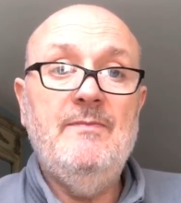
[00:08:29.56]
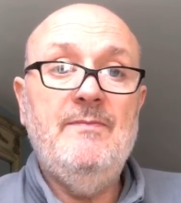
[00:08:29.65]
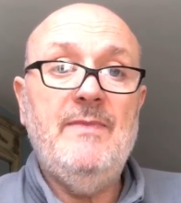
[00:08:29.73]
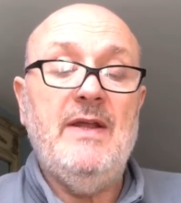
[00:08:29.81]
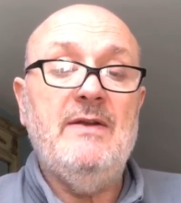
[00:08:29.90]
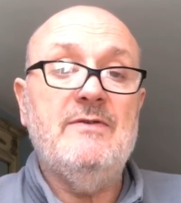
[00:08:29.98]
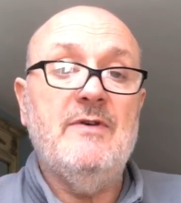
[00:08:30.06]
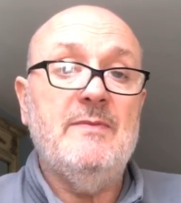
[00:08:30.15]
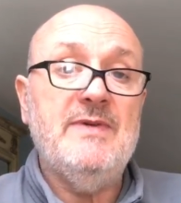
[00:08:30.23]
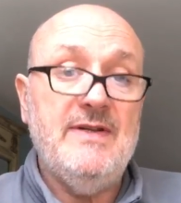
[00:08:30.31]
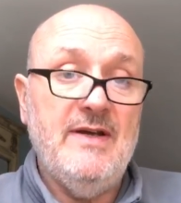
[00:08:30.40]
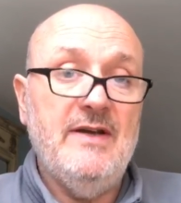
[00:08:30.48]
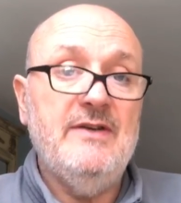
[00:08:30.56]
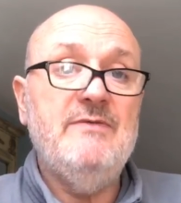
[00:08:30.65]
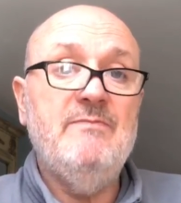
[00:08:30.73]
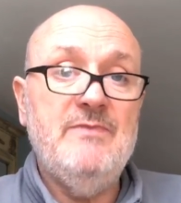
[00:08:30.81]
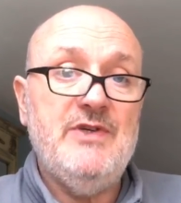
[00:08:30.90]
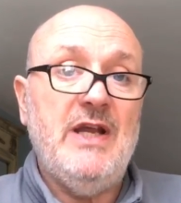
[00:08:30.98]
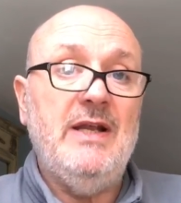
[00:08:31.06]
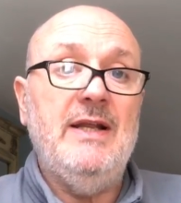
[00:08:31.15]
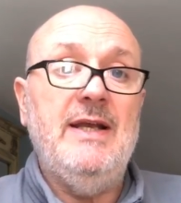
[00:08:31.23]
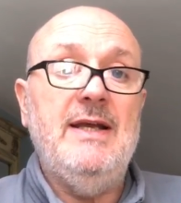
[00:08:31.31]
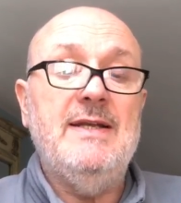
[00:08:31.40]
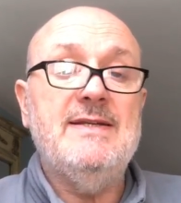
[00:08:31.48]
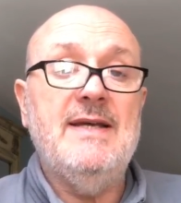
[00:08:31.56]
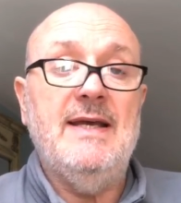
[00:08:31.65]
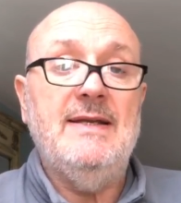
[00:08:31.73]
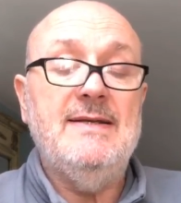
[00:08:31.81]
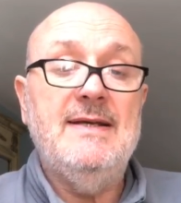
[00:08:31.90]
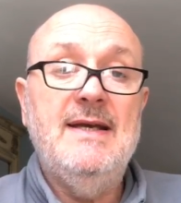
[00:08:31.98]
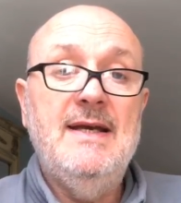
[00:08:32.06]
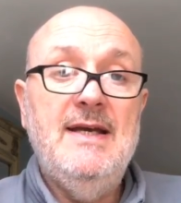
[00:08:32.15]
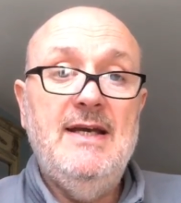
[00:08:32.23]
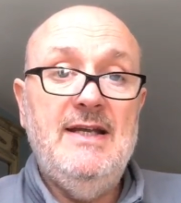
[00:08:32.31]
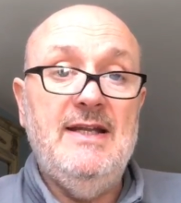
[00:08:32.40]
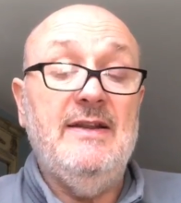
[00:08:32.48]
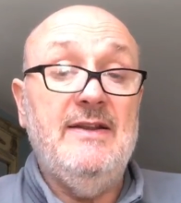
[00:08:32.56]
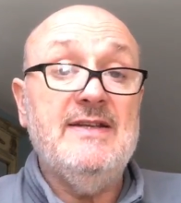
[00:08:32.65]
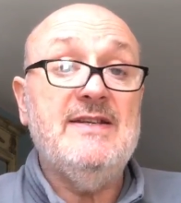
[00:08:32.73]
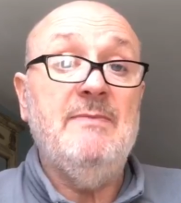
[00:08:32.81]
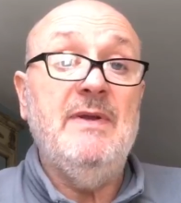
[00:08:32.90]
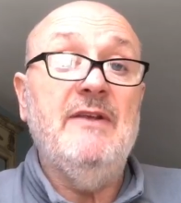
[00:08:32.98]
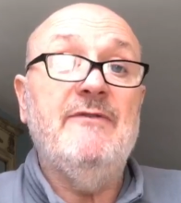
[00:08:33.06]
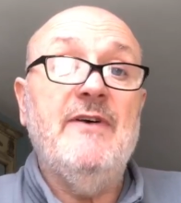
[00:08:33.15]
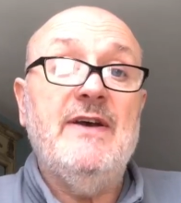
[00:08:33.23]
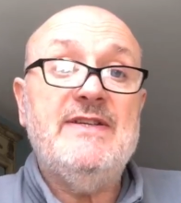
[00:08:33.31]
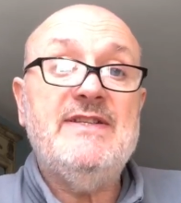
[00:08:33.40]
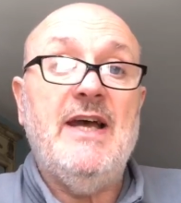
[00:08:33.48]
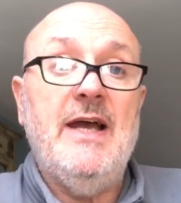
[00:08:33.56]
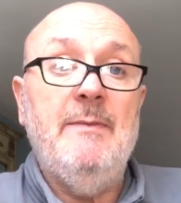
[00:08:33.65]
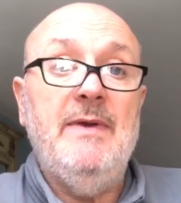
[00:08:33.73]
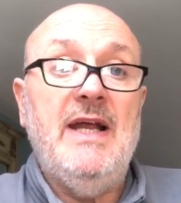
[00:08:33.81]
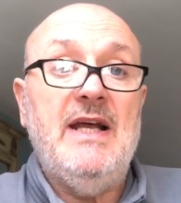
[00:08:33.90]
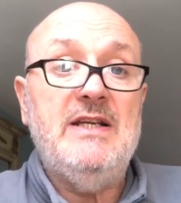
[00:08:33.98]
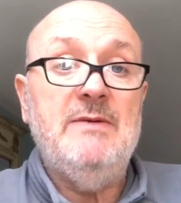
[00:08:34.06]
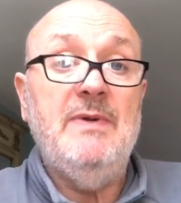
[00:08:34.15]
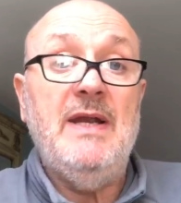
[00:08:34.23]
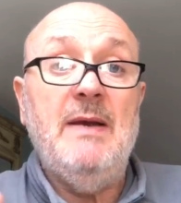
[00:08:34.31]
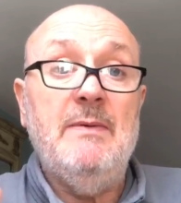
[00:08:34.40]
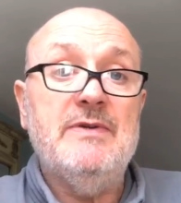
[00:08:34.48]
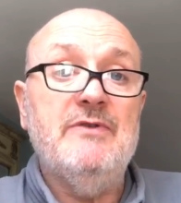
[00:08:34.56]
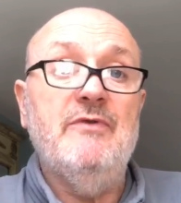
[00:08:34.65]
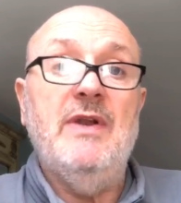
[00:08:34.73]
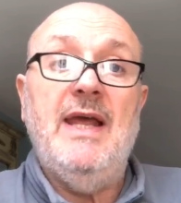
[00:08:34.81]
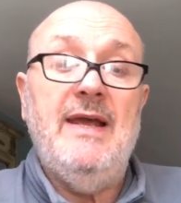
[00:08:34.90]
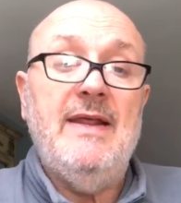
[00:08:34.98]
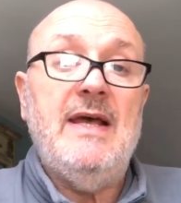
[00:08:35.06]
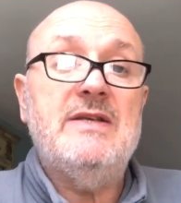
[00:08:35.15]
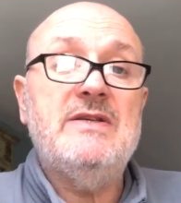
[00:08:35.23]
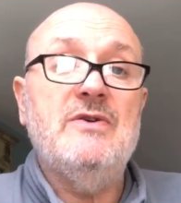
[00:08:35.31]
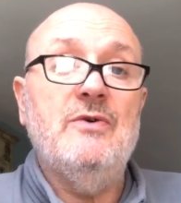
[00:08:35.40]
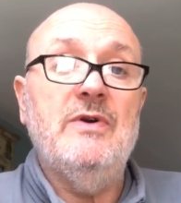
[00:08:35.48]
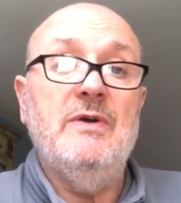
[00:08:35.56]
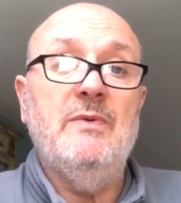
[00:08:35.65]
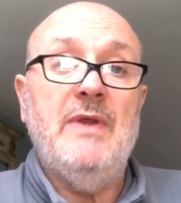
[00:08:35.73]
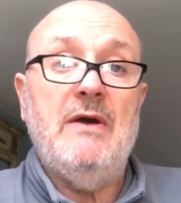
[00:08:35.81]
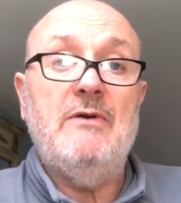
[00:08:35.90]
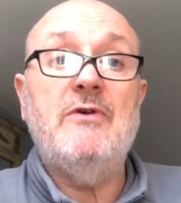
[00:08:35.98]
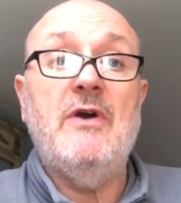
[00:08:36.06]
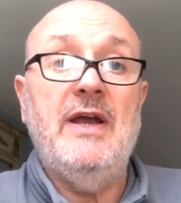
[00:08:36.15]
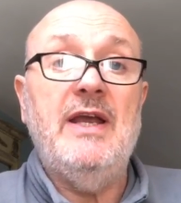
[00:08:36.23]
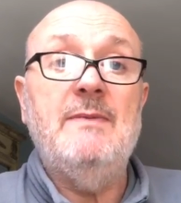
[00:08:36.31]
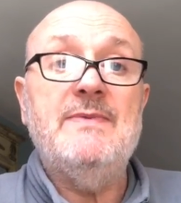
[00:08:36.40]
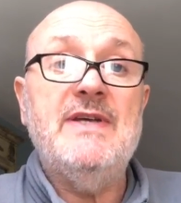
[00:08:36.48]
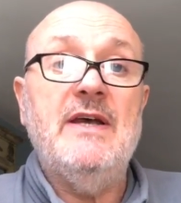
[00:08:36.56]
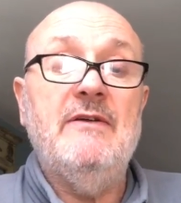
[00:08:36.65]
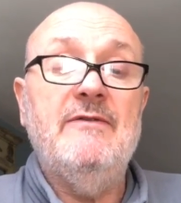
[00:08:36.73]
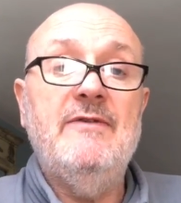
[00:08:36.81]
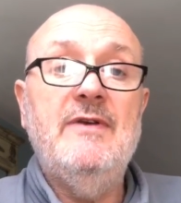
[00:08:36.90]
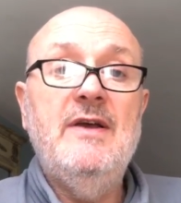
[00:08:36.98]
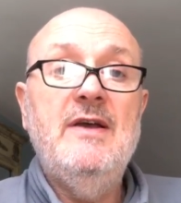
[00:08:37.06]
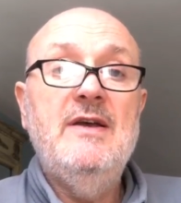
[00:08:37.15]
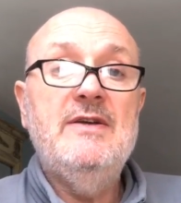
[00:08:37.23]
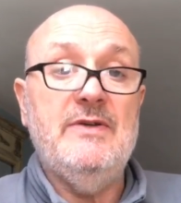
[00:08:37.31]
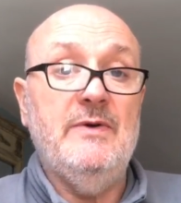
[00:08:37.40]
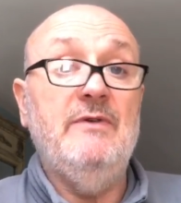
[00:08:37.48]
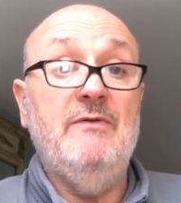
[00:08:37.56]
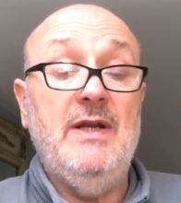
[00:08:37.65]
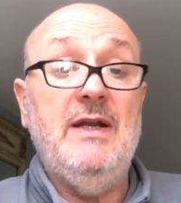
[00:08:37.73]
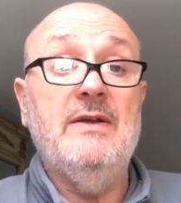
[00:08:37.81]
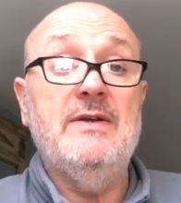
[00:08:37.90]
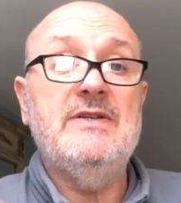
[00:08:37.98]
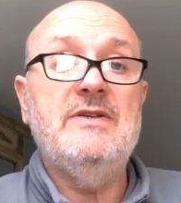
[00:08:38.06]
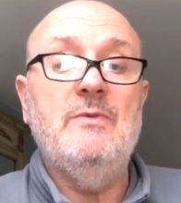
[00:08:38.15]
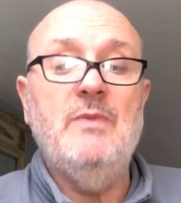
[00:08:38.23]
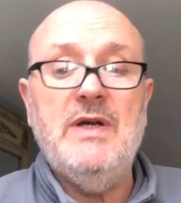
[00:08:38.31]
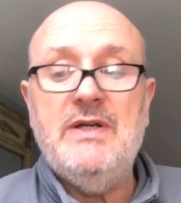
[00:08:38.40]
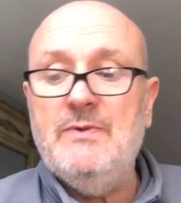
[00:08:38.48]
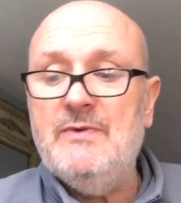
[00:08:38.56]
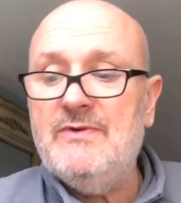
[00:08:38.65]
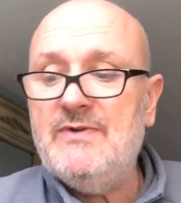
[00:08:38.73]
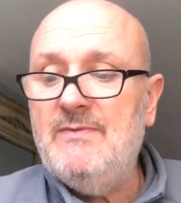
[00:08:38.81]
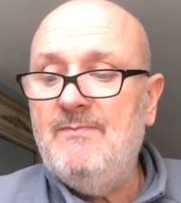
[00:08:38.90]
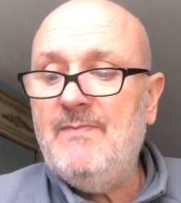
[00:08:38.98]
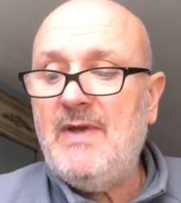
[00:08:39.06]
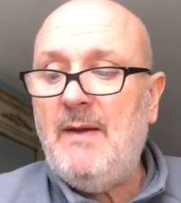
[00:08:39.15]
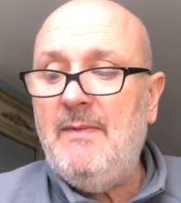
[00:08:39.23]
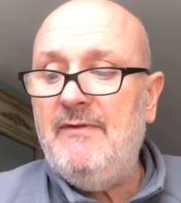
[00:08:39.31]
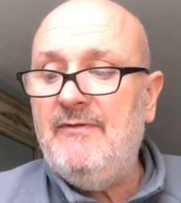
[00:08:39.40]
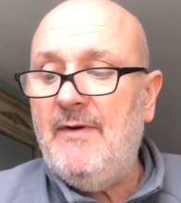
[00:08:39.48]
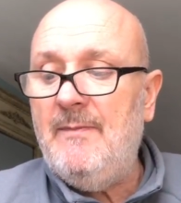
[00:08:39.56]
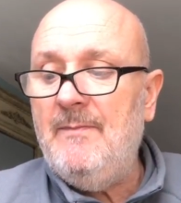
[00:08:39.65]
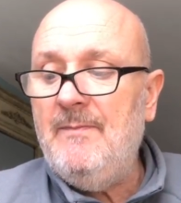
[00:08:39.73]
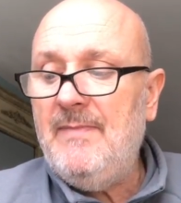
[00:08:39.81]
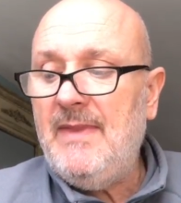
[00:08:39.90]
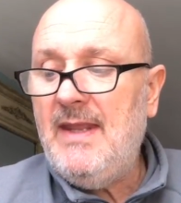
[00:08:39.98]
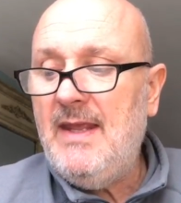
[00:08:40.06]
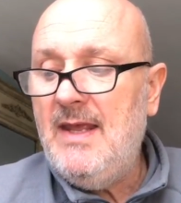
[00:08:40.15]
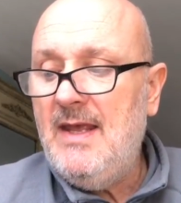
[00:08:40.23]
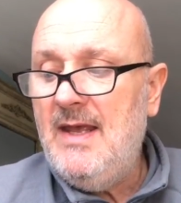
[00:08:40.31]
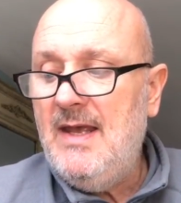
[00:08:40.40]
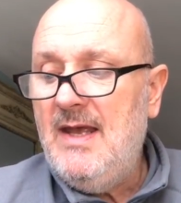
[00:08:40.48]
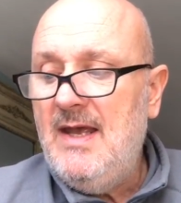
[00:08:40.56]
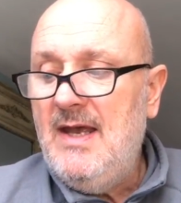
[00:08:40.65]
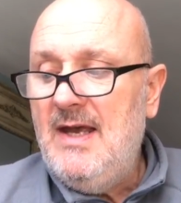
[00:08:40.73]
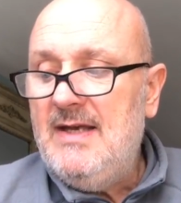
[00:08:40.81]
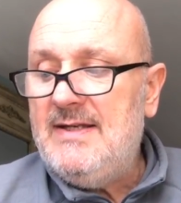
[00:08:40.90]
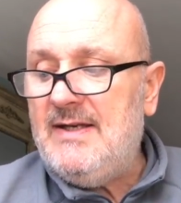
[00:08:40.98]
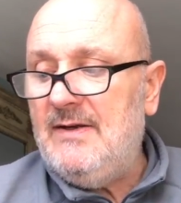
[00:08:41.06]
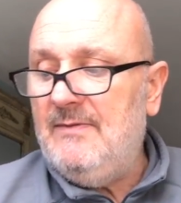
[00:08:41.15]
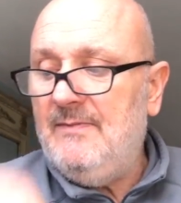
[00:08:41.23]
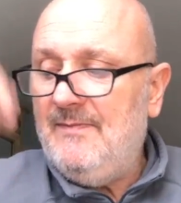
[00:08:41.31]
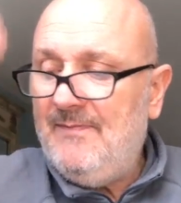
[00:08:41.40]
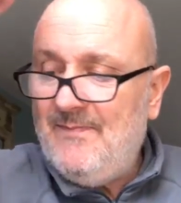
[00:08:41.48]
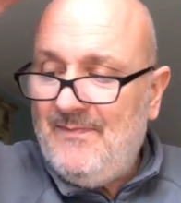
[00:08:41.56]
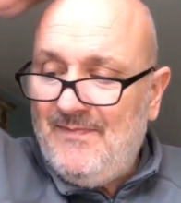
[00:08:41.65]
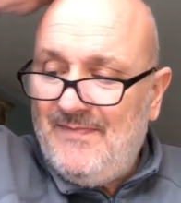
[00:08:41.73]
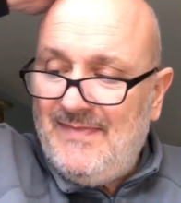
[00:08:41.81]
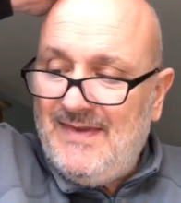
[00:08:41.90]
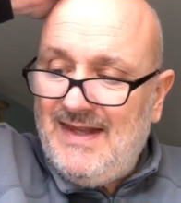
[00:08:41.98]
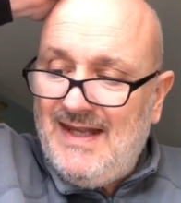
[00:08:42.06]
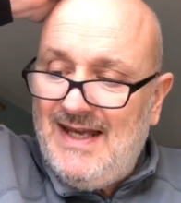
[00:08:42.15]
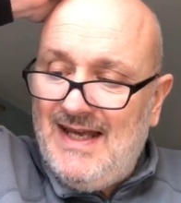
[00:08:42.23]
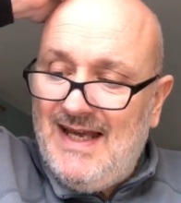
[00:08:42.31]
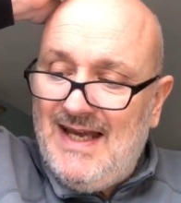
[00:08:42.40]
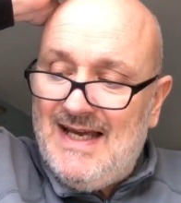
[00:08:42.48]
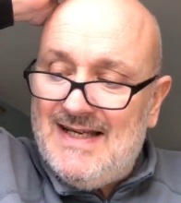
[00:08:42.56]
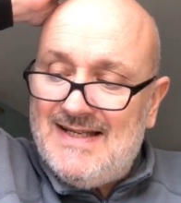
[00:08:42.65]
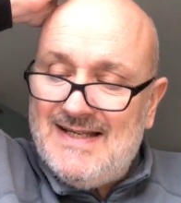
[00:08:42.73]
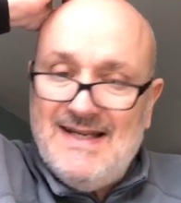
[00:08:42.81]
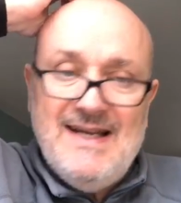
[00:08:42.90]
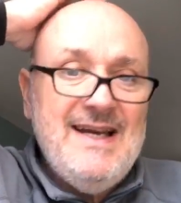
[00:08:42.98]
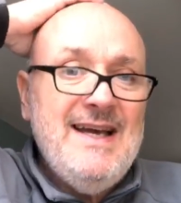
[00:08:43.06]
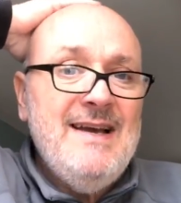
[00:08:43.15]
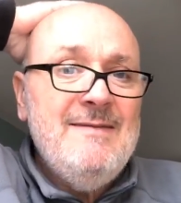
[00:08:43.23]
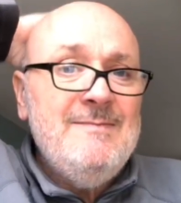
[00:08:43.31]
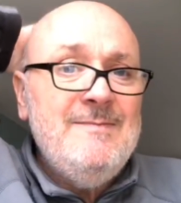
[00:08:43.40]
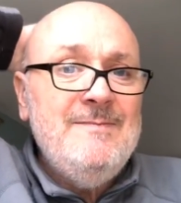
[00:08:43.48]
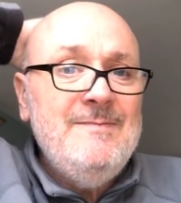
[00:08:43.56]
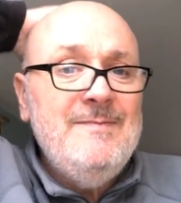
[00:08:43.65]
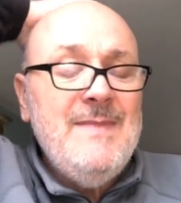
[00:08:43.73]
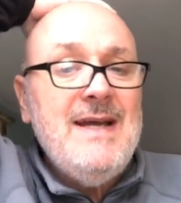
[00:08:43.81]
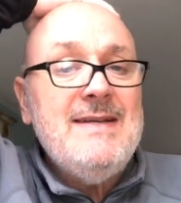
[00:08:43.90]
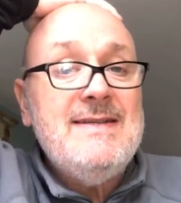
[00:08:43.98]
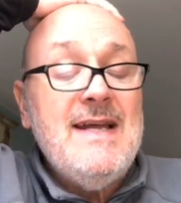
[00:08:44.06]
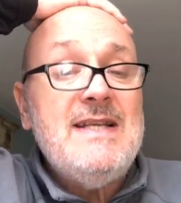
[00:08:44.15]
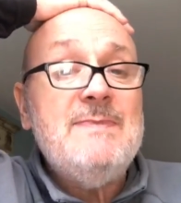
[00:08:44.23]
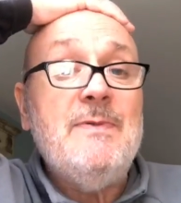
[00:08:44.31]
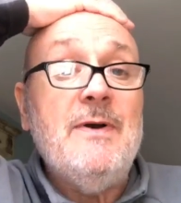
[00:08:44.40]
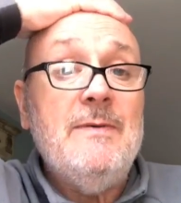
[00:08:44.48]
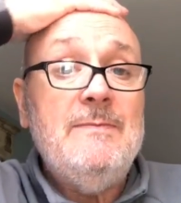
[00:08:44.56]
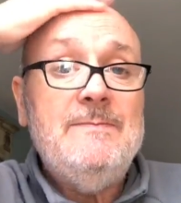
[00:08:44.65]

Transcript: interrupted her gently and said that this had been the first time he'd actually been able to relay that story without crying himself. So he really understood where she was coming from. So it's desperate.